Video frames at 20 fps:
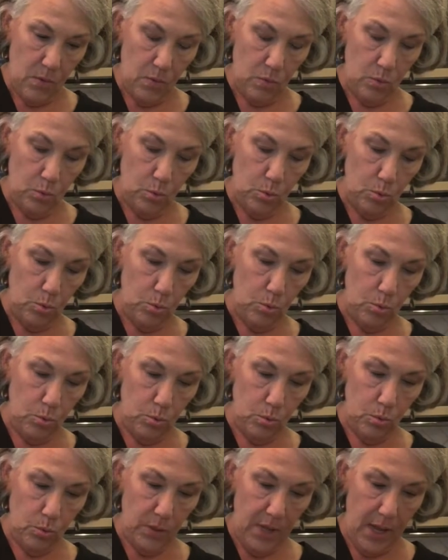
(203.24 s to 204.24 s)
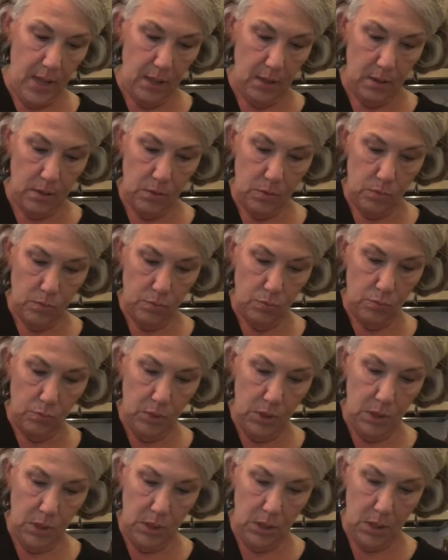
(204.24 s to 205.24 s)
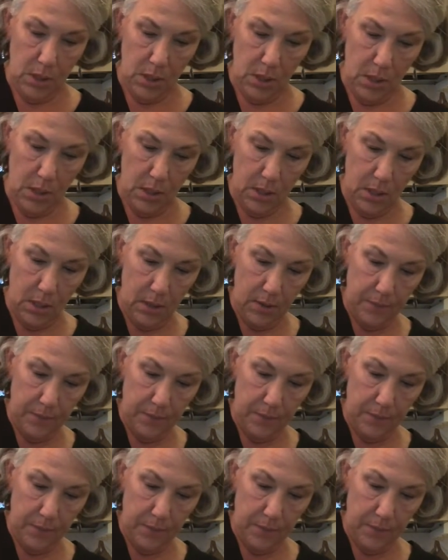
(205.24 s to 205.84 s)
Ooh, that looks really good.